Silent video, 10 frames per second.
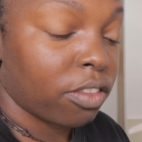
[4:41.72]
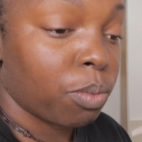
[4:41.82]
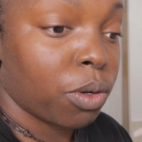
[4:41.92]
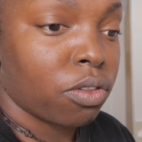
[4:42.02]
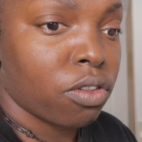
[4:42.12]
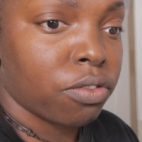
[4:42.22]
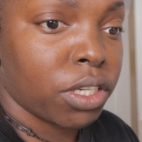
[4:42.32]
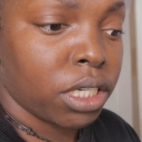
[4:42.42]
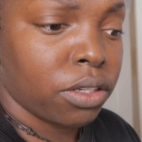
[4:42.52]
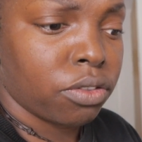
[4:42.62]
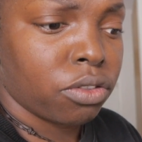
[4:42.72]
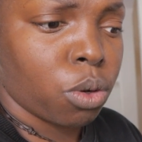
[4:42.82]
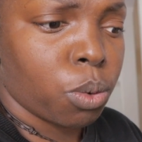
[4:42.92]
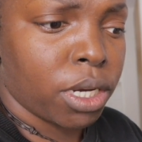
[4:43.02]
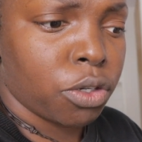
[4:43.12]
is because of cheese.
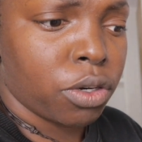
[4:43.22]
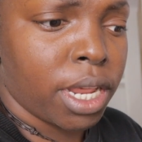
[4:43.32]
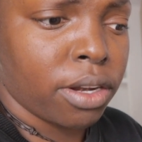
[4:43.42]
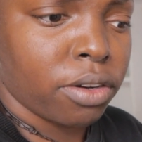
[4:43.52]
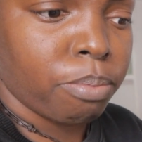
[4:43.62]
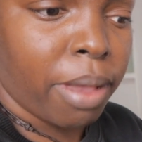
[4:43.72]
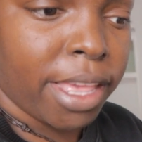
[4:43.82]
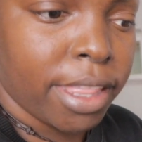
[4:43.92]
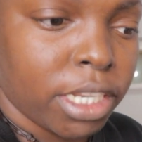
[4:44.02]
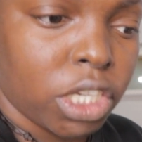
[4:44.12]
So why should I not buy the